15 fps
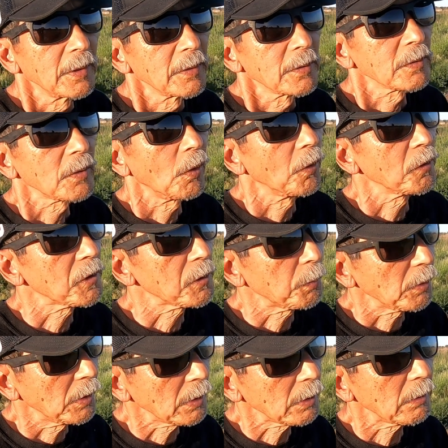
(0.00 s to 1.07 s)
So
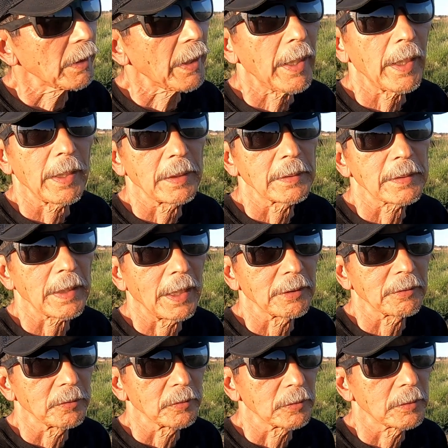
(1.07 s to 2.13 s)
sprinkler head I
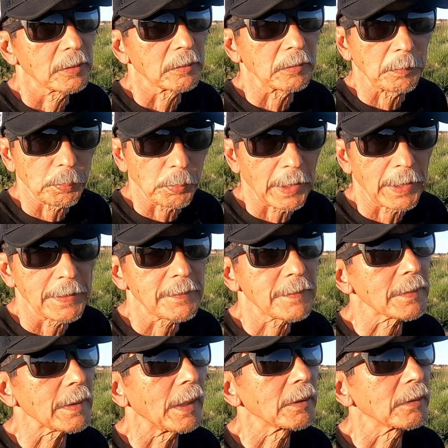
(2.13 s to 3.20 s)
could
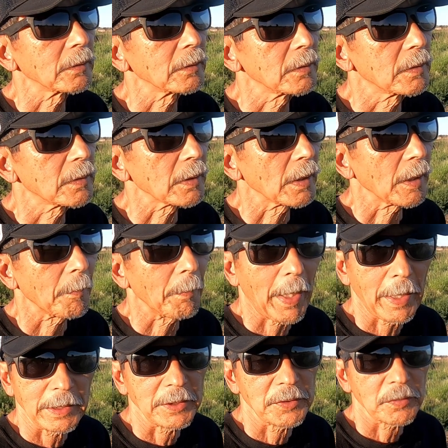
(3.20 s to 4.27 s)
replace, I could uh,
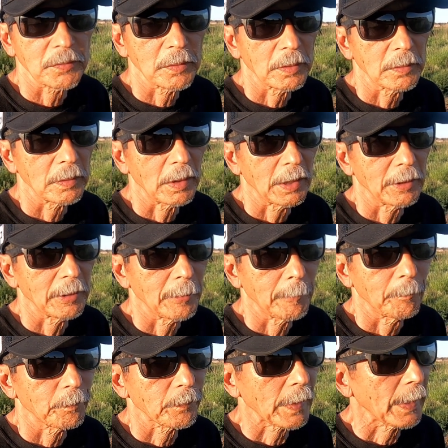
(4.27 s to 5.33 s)
manage, uh,
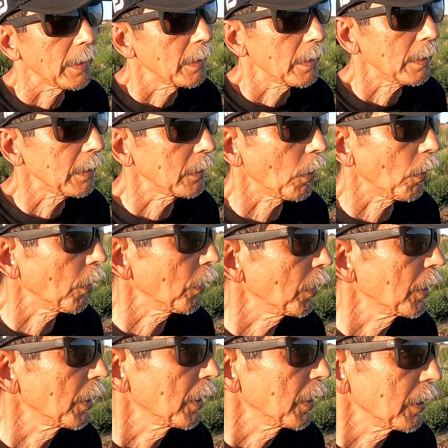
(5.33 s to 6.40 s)
you know,
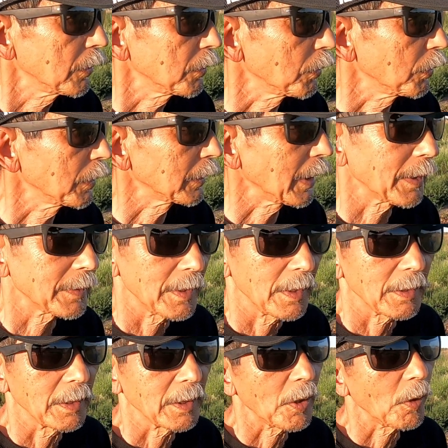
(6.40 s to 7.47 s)
doing that,
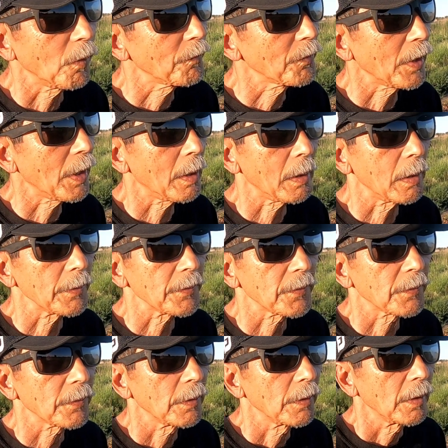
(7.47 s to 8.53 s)
taking care of that.
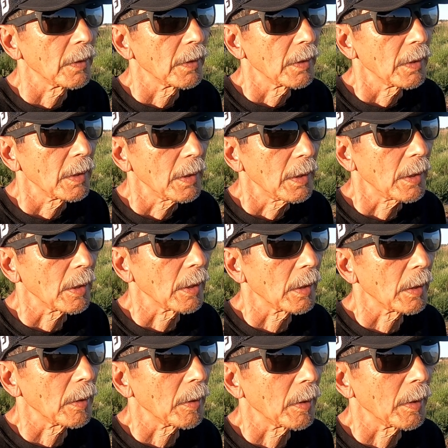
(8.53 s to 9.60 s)

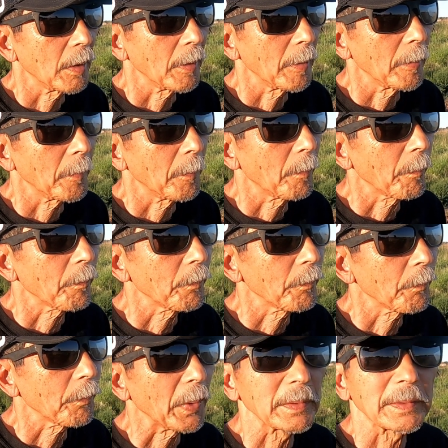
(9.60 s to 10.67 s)
Uh,
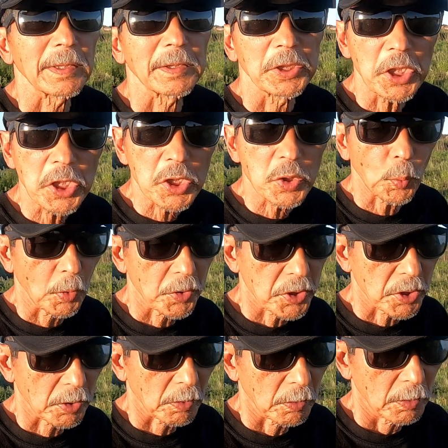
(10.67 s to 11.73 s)
but the
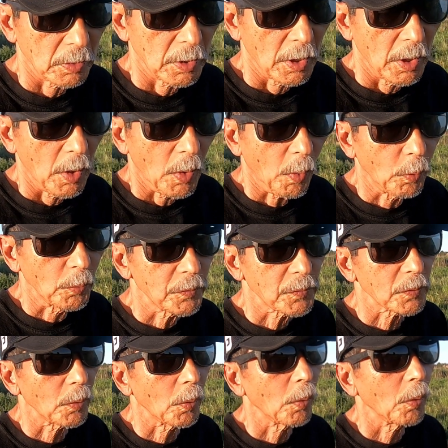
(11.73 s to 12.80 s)
dishwasher
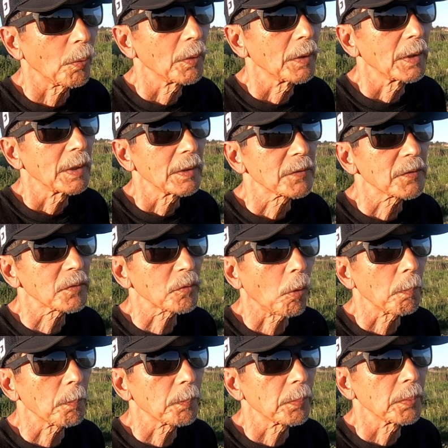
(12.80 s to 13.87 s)
also
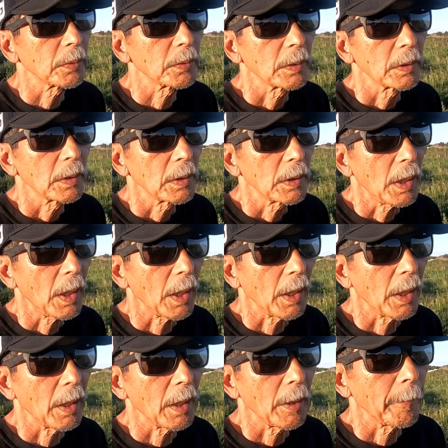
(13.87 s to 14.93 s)
stop
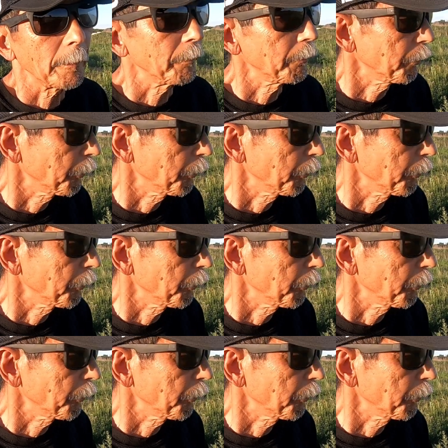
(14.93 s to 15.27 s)
uh,